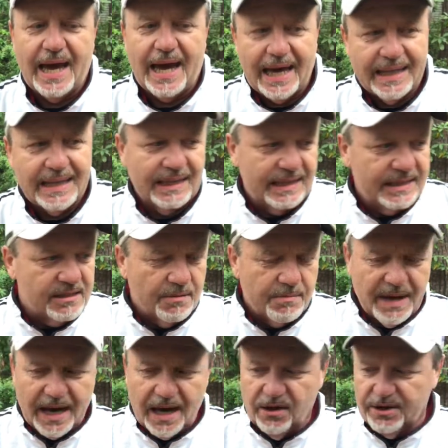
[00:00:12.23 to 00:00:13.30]
athletes
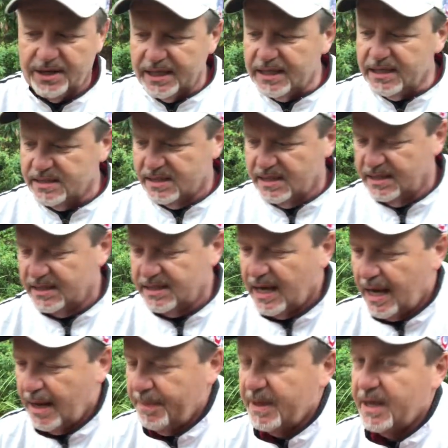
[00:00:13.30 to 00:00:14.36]
about is the
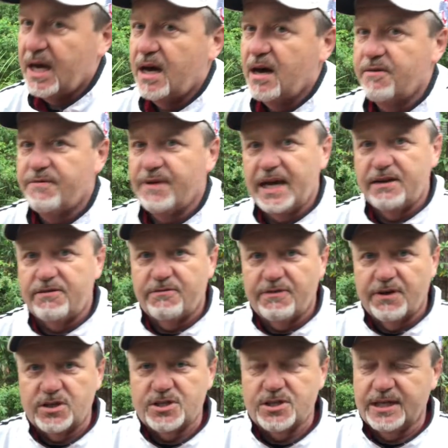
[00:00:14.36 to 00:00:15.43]
topic of
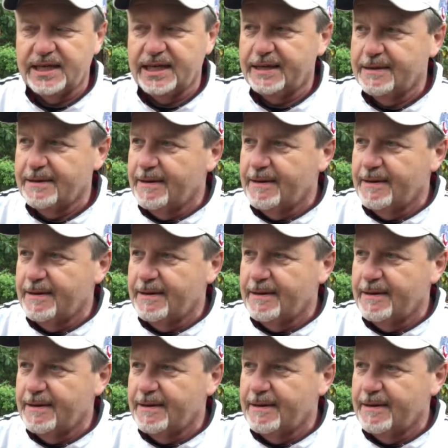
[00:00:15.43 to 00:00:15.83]
adversity.